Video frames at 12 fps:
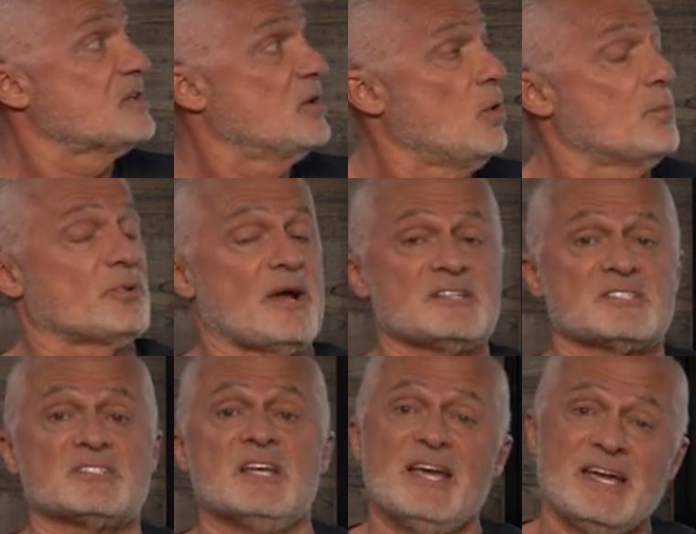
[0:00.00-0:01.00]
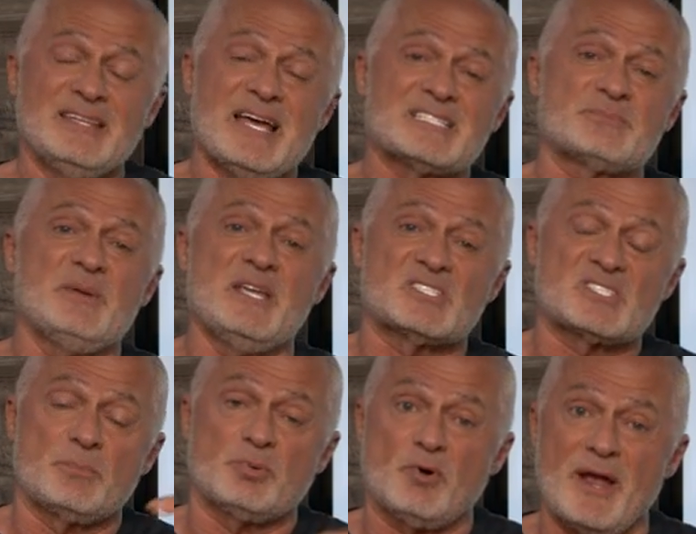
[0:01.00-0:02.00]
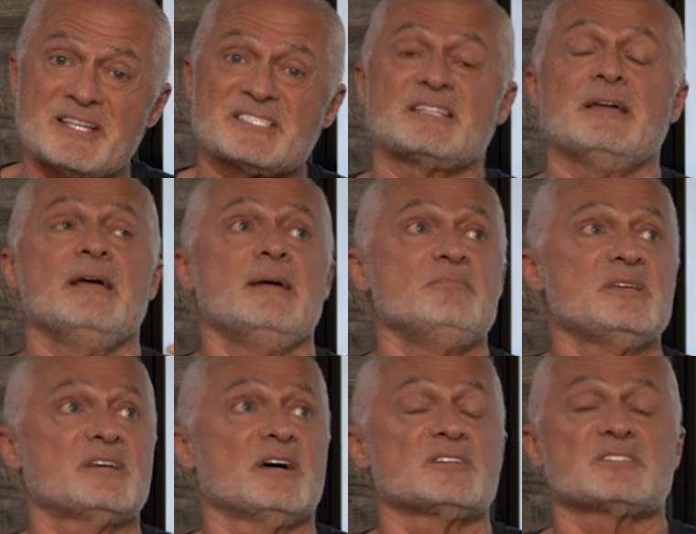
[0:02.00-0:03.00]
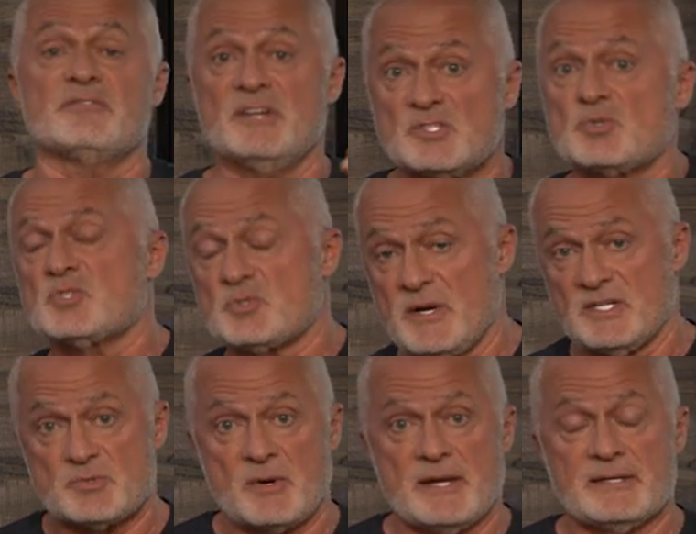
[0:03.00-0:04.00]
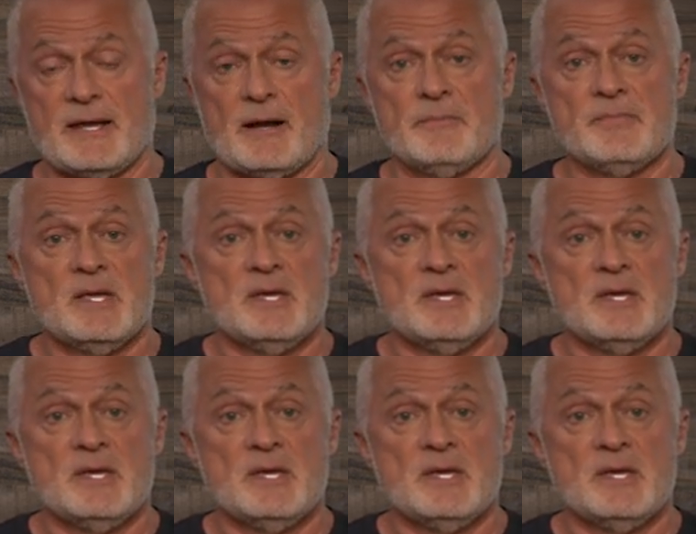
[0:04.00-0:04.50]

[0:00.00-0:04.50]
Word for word: in home prices, and that's being suppressed because of interest rates right now.